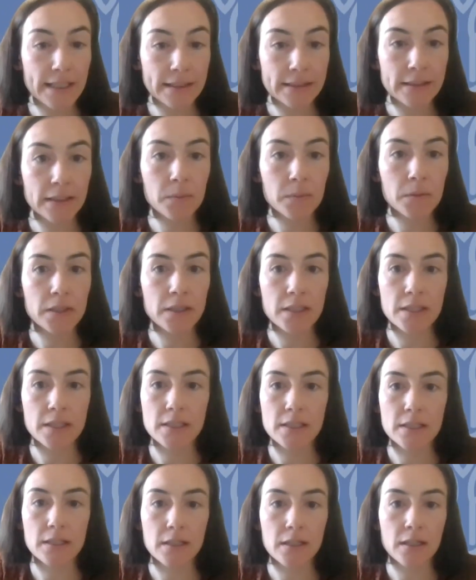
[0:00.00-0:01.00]

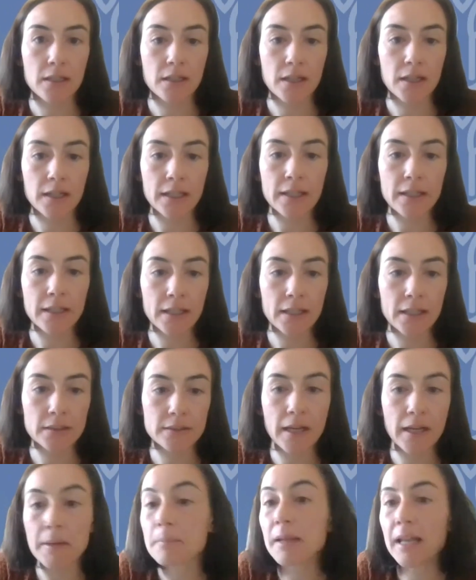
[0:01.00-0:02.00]
activities in
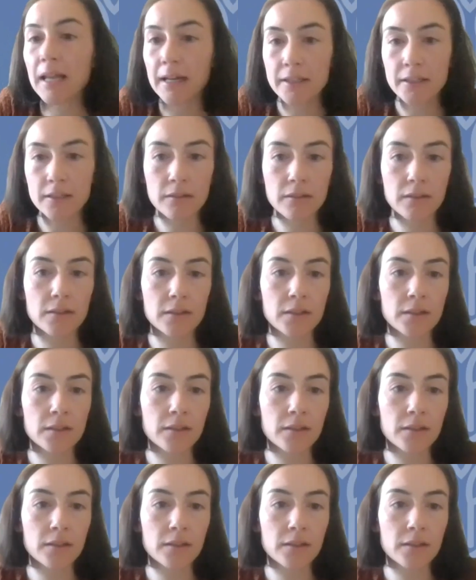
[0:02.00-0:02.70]
a timeline.